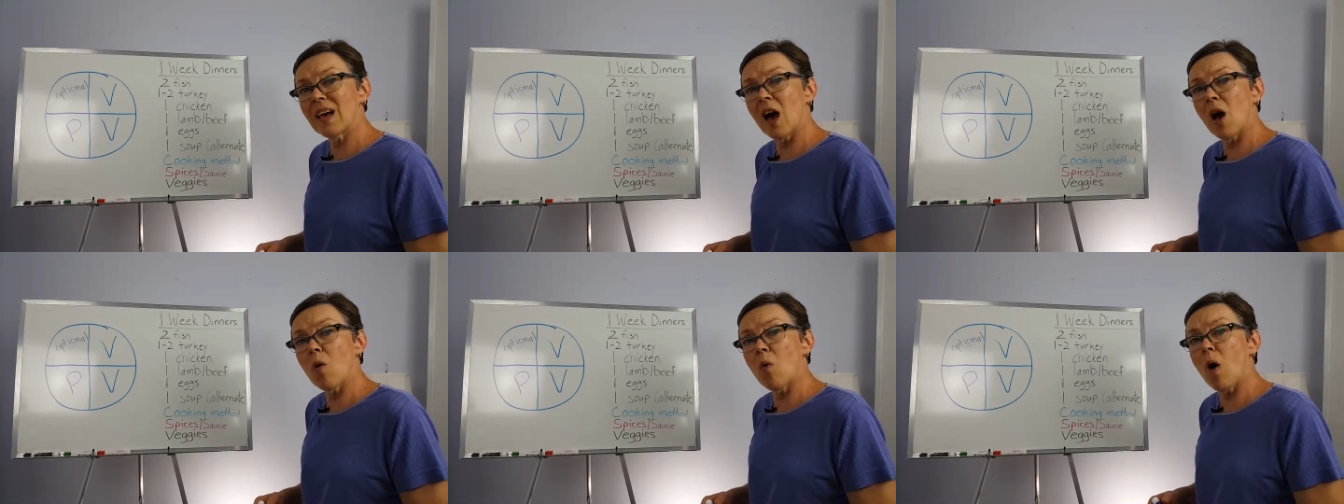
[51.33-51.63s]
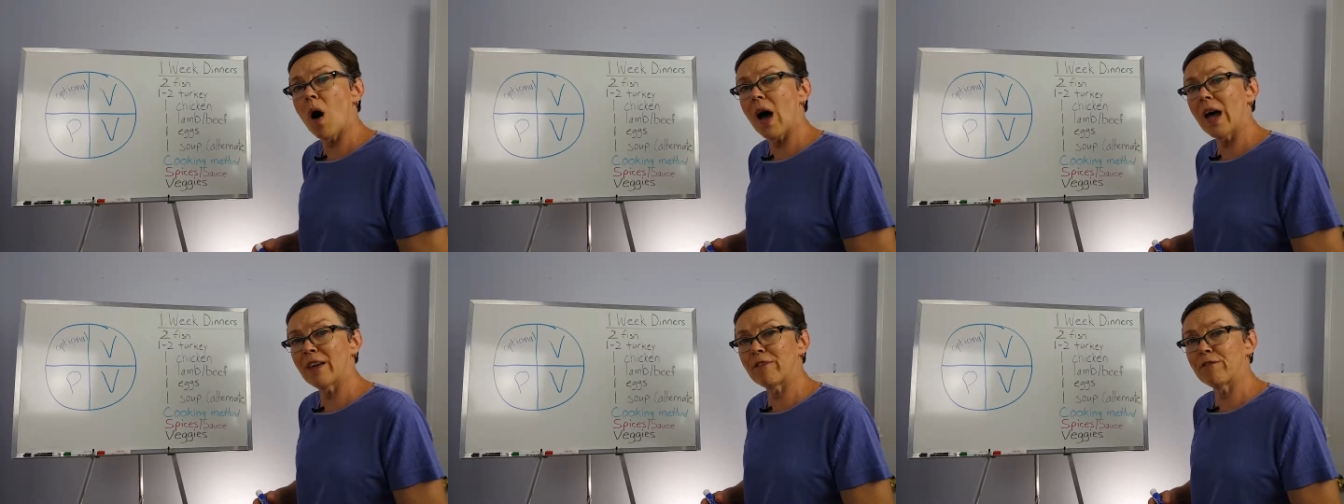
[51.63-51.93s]
how
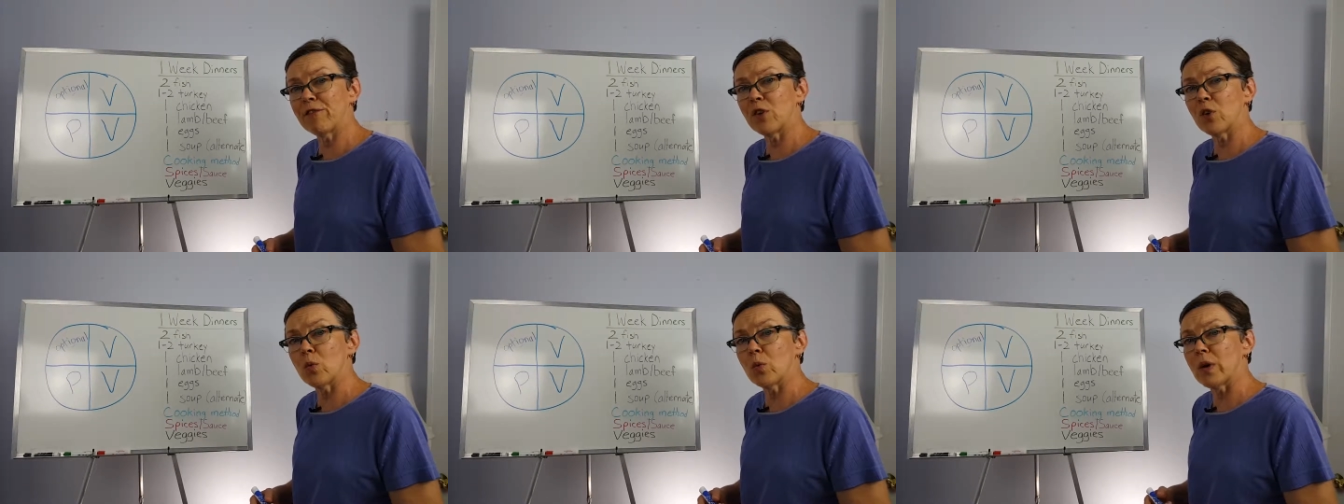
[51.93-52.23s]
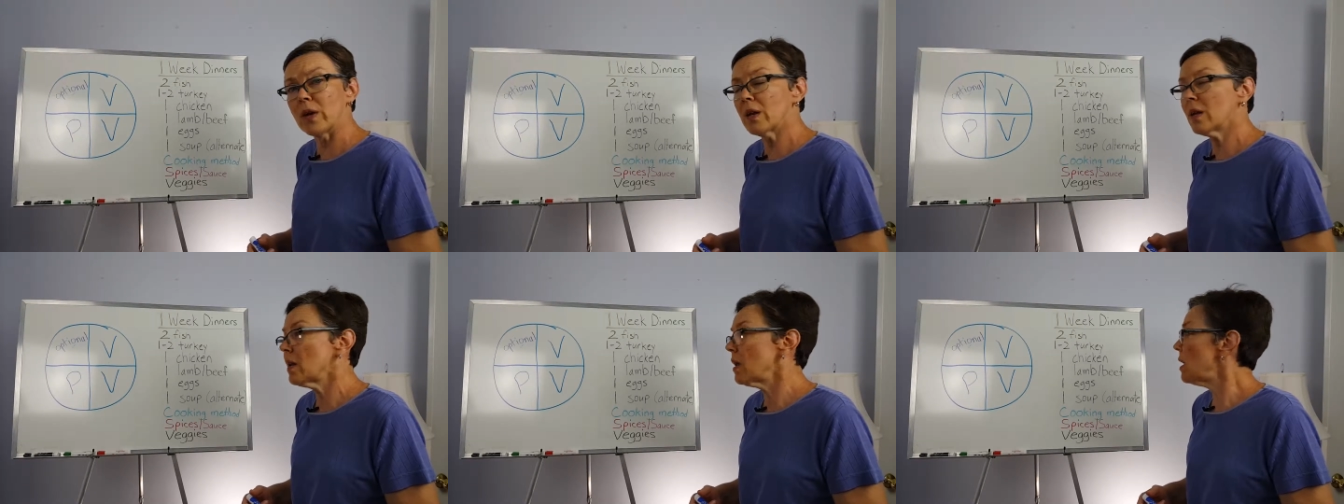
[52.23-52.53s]
I view
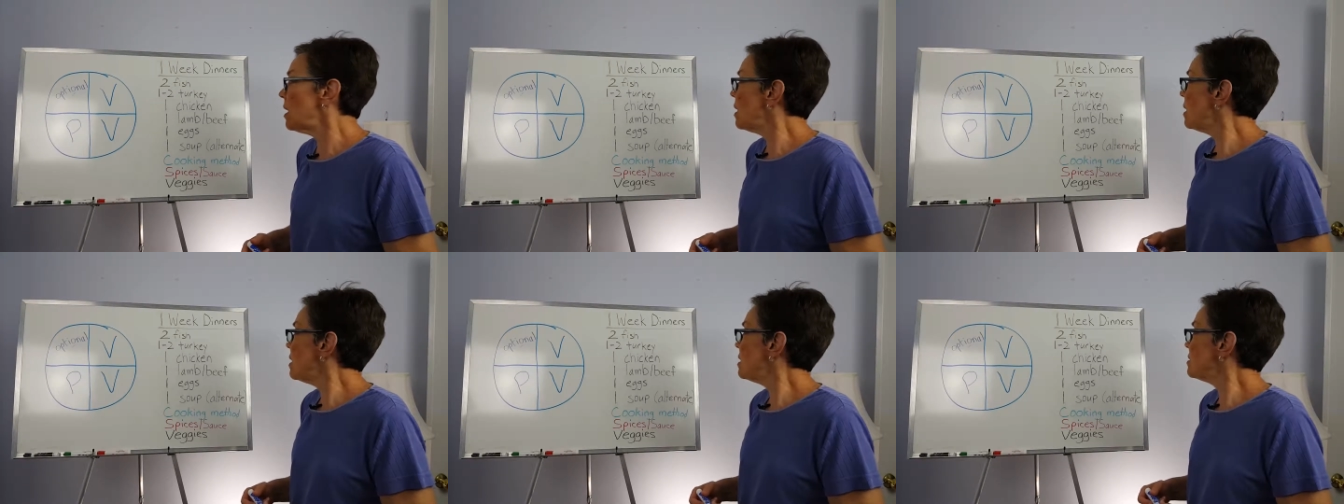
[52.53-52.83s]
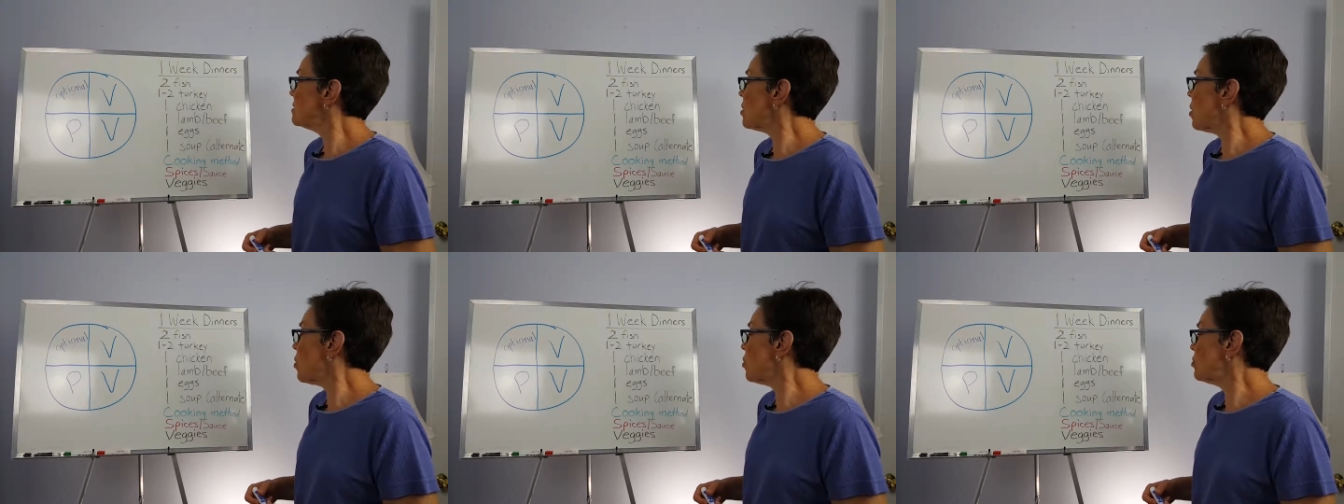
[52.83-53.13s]
it.
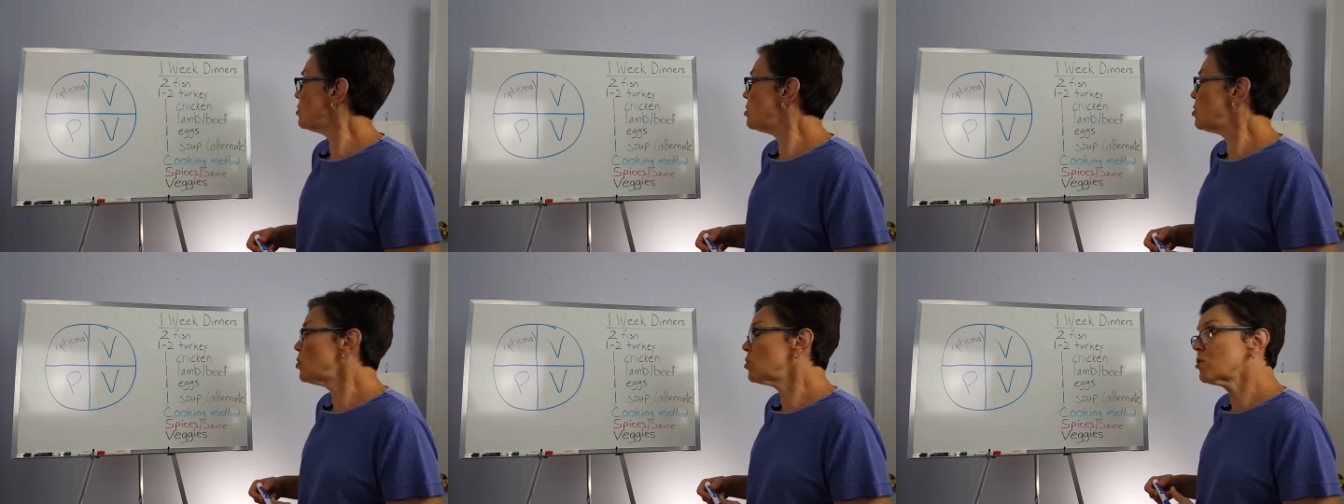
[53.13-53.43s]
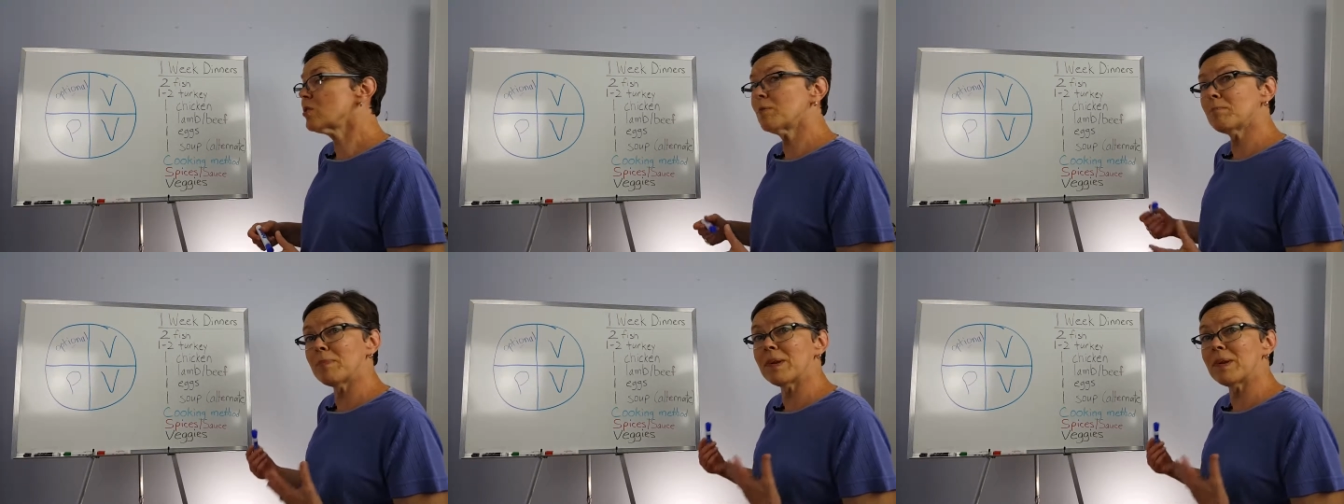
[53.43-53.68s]
So usually,